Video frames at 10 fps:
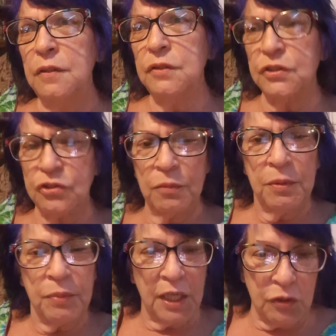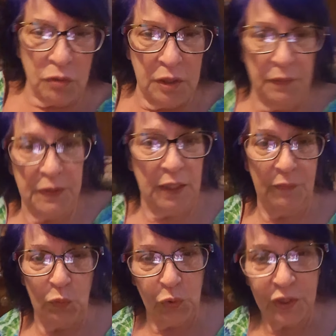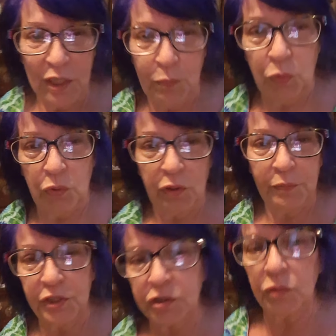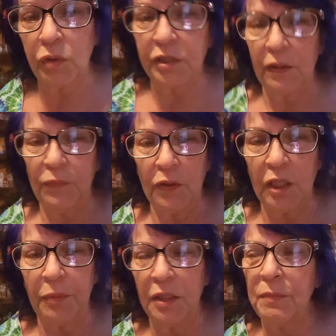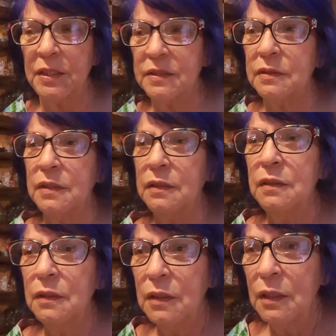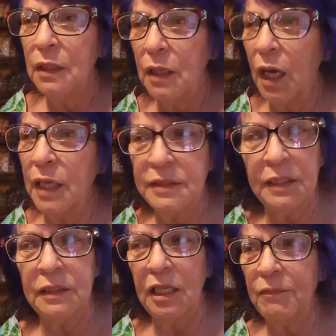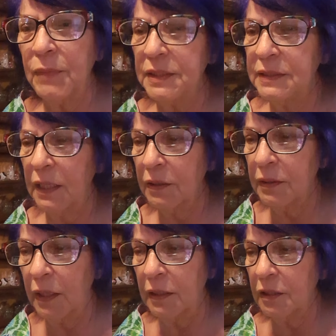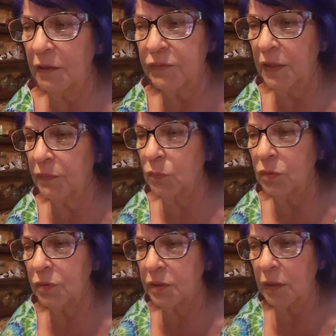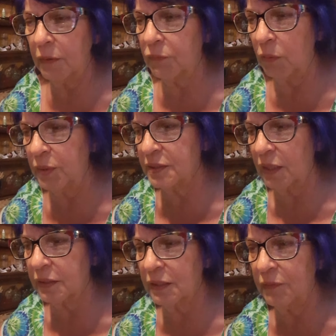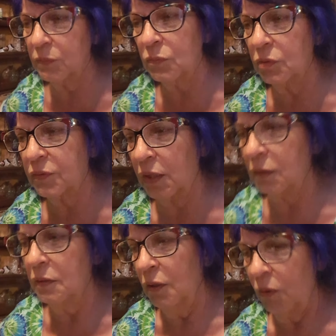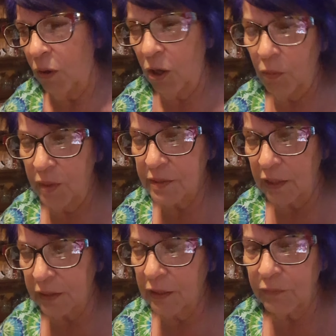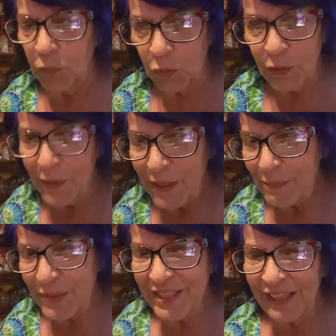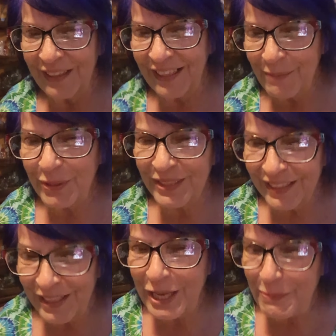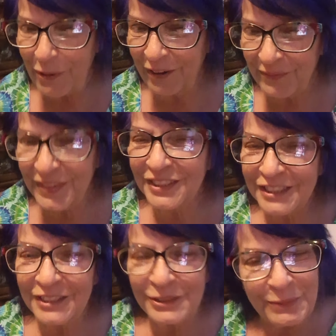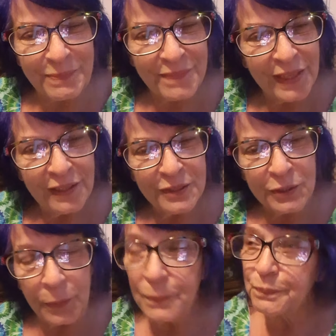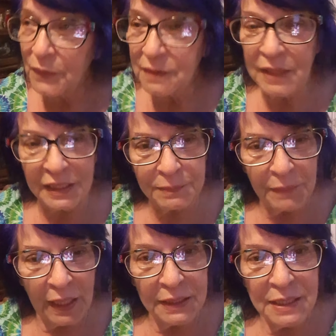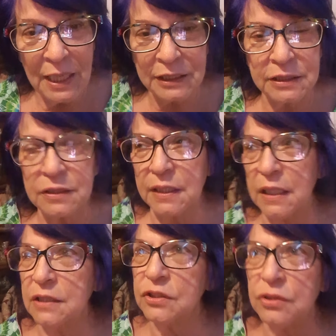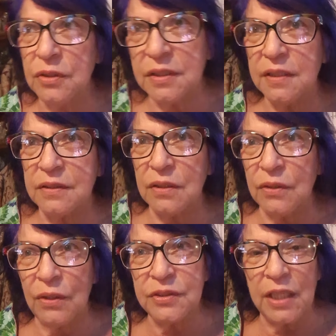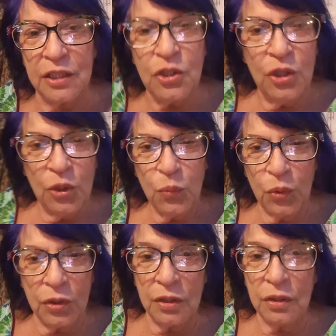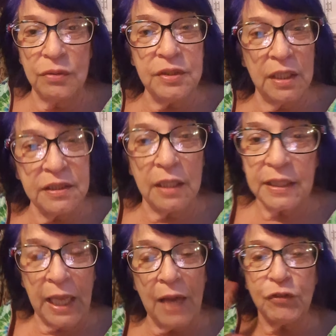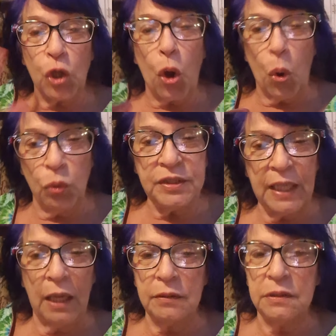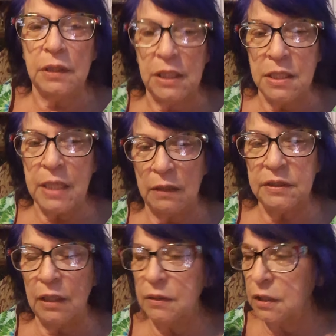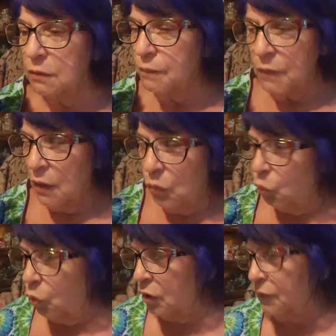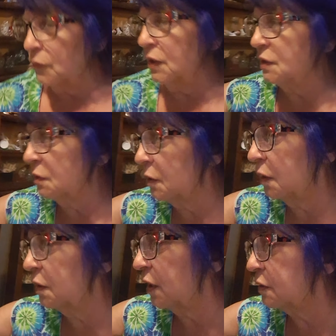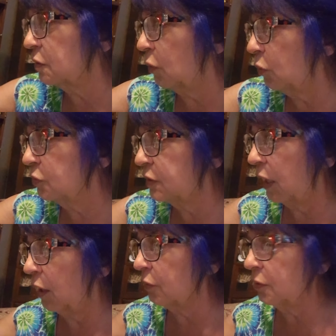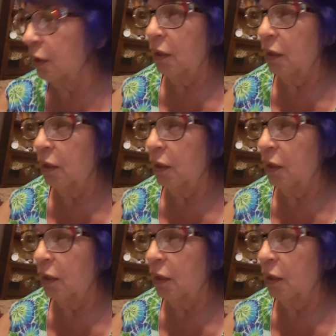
disturbing. But I don't live in Leavenworth anymore. I'm just going to work there for a couple of months. And then I did love my town. I love Leavenworth. I've always liked Leavenworth. I'll always like Leavenworth. But now I'm going to like Parkville too. So that's my next thing. As soon as this is all done, we're going to go downtown. They have an old town in downtown here. Wonderful. It's a nice old town